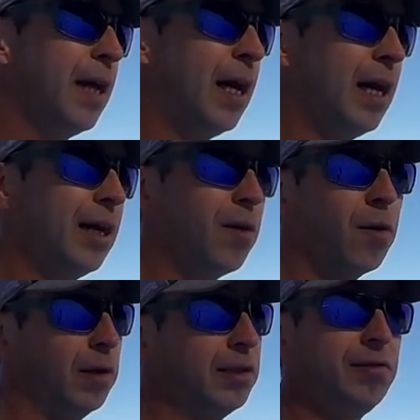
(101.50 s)
uh,
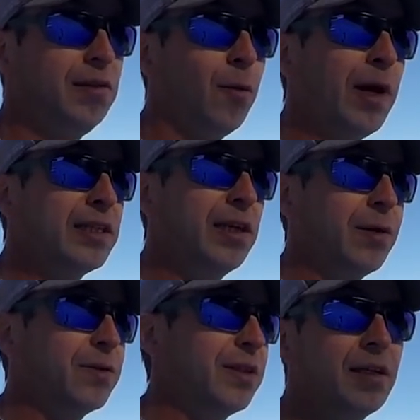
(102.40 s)
or the West
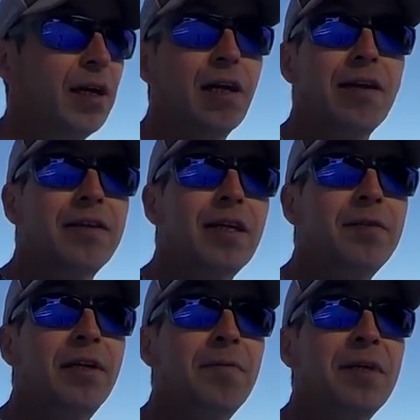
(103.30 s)
Coast. A lot of the
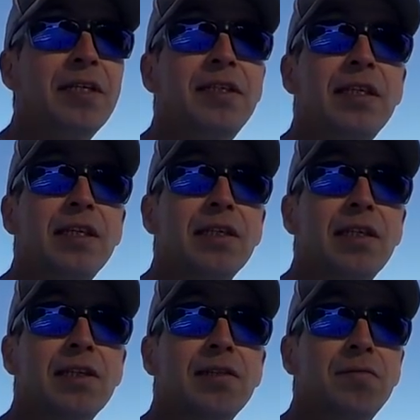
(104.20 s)
times here in BC is,
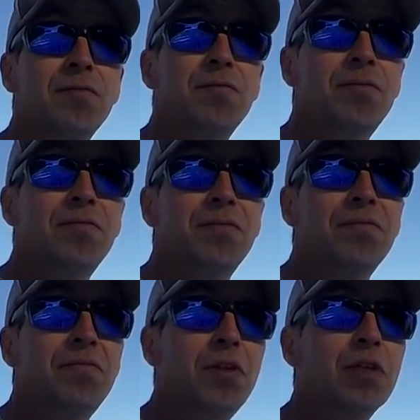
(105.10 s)
is
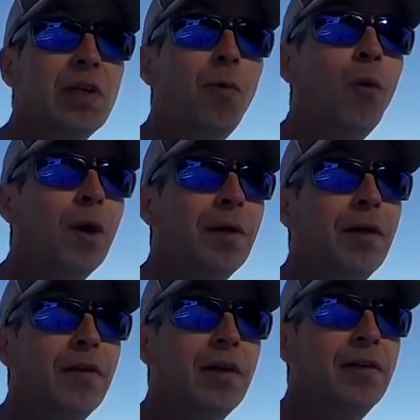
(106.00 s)
usually
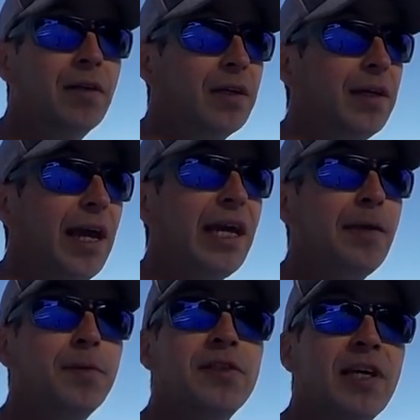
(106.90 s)
warmer than
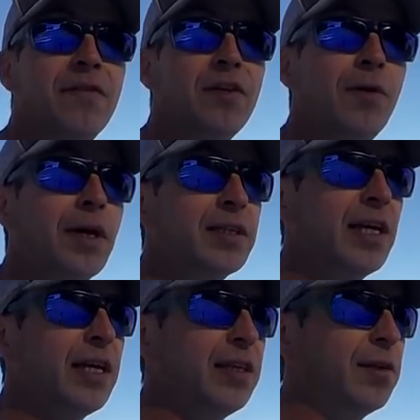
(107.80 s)
80% of the
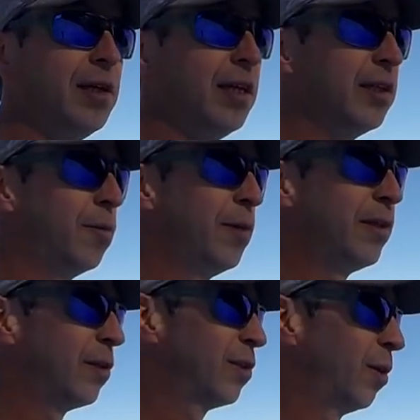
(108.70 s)
USA in the in the
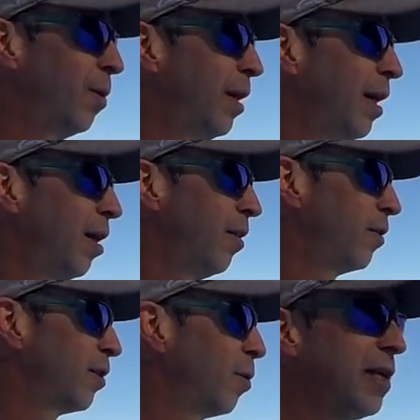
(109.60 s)
winter. So
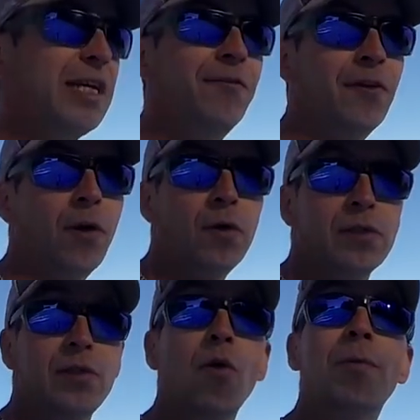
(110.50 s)
there's no need for the whole
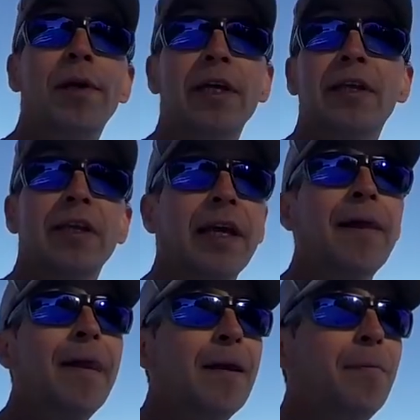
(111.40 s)
snowbirding thing.
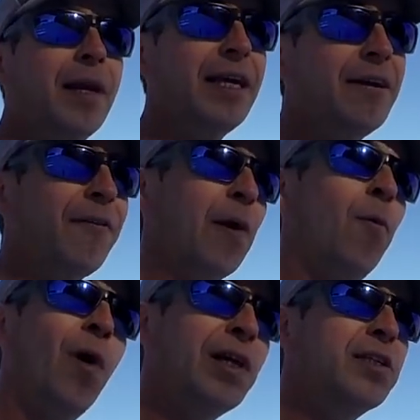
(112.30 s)
But if I
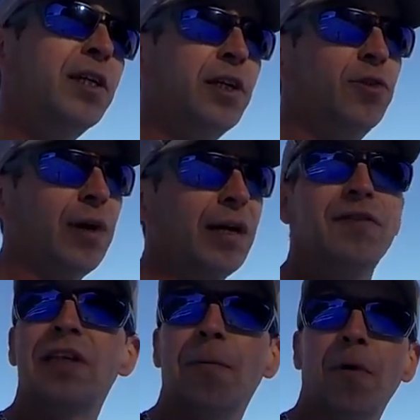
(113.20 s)
was going to drive
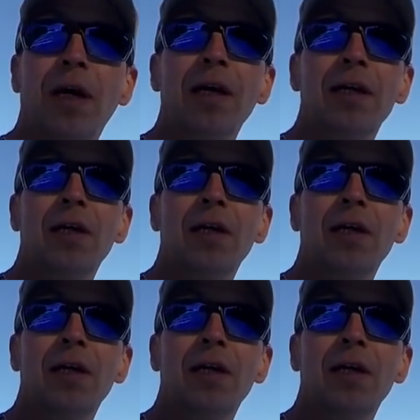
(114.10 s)
somewhere,